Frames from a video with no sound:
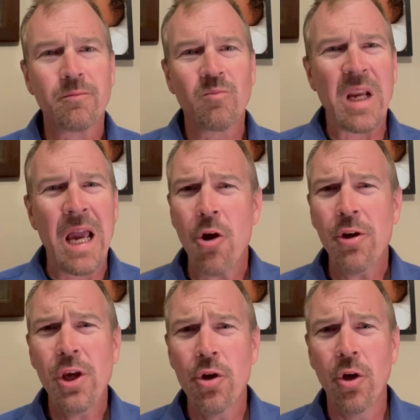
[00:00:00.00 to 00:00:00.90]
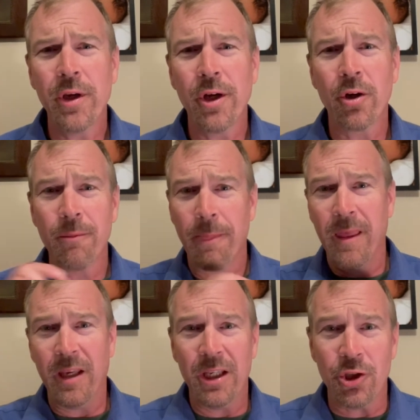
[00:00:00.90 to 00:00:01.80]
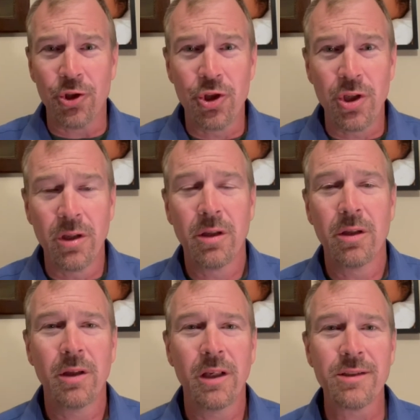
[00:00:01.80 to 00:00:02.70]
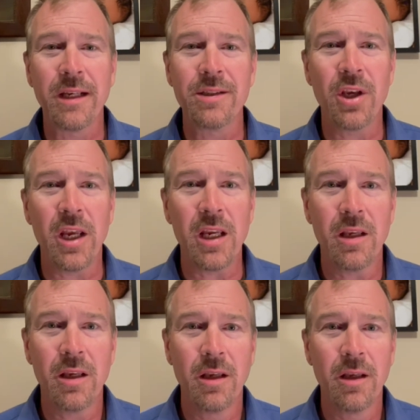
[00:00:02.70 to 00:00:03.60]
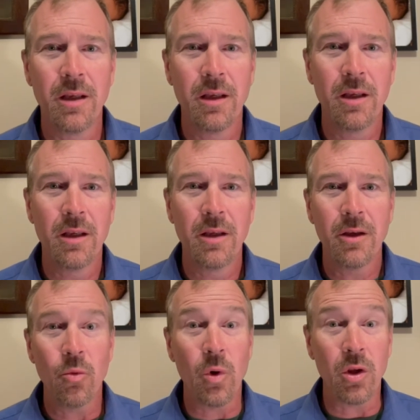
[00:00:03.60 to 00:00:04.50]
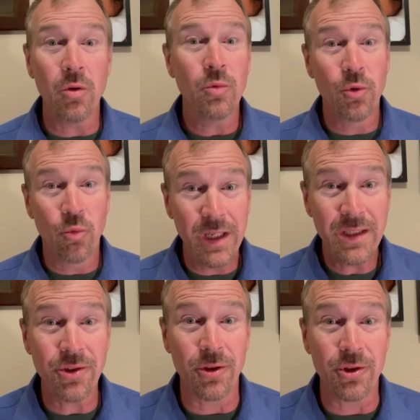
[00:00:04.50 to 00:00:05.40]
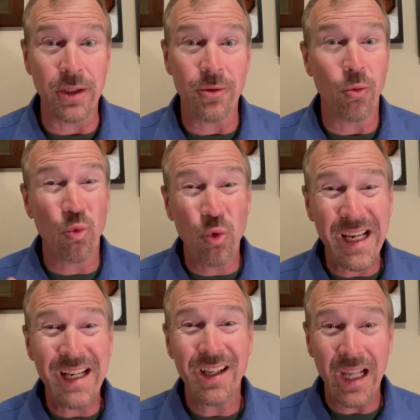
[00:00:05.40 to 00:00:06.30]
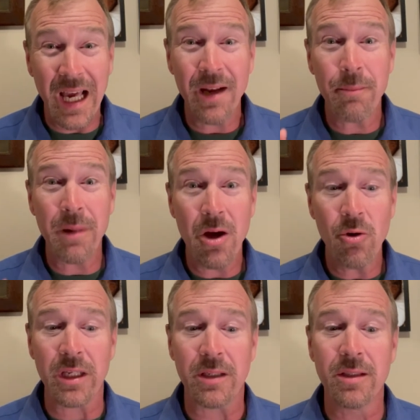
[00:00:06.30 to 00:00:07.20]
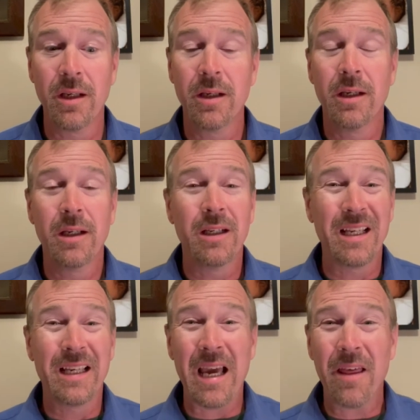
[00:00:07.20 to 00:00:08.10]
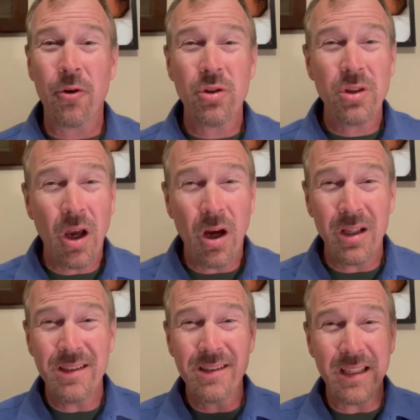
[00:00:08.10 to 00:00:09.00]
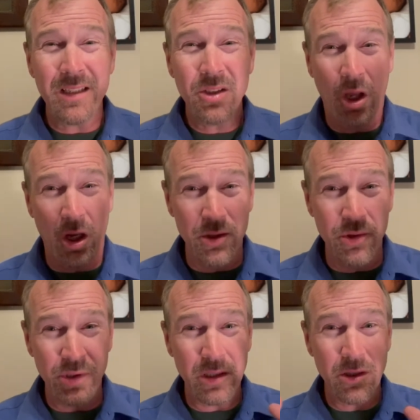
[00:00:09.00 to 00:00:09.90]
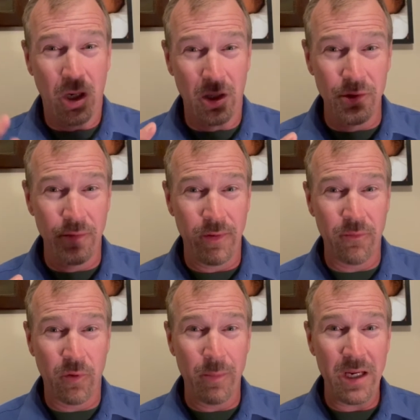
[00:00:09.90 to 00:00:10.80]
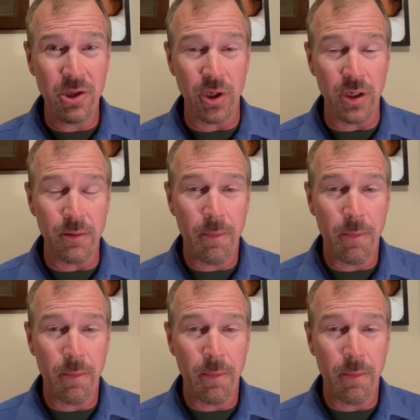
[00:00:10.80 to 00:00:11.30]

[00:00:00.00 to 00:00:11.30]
how do you know your isht, as I say? Well, you research it. Read a lot about it. Gather tons and tons and tons of information.